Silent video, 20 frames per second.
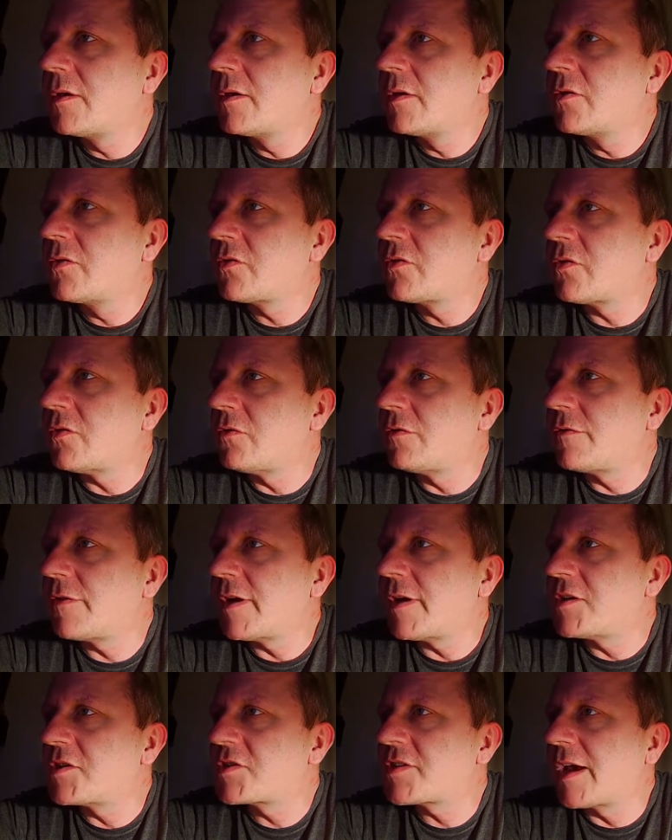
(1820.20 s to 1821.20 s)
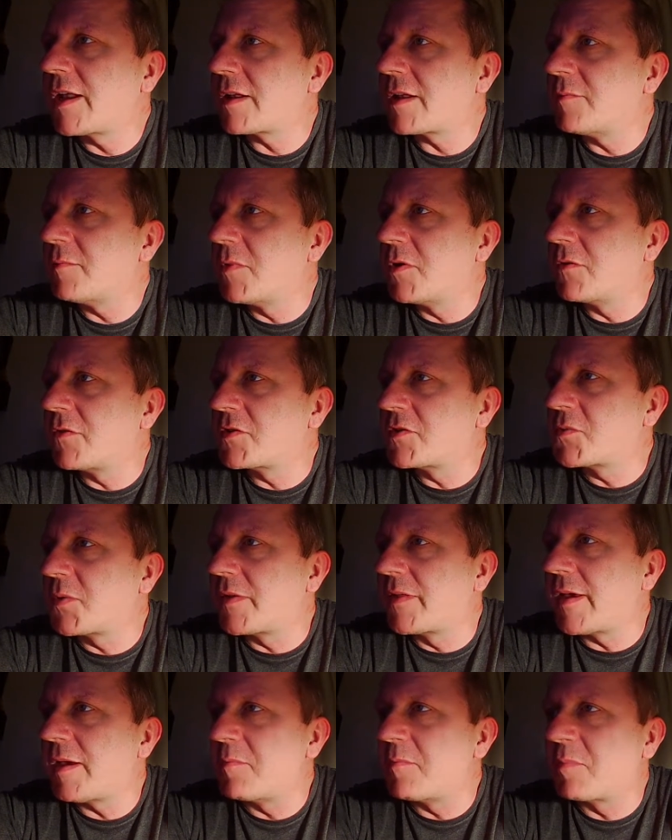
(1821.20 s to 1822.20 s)
Sue Phage, silent movies were
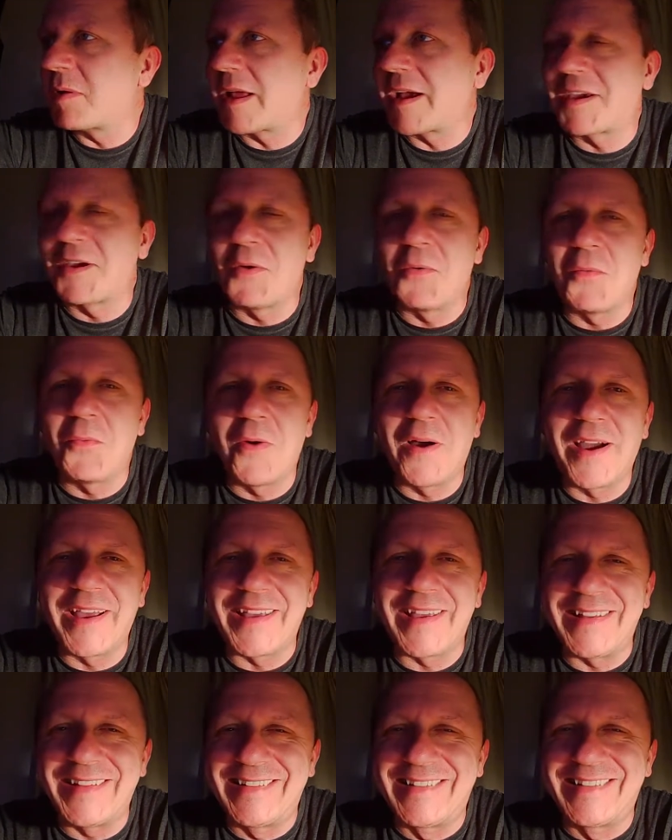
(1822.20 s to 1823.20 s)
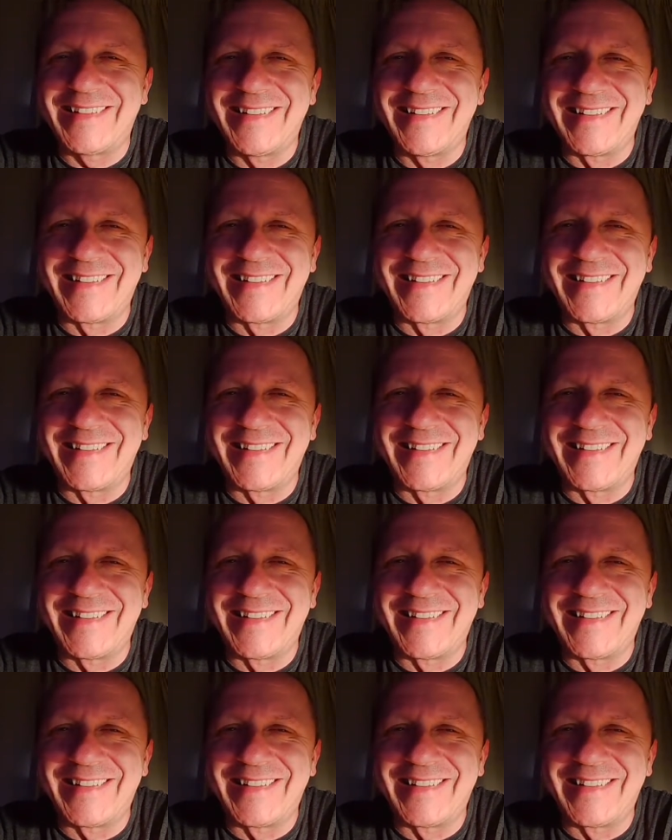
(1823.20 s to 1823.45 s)
they in black and white?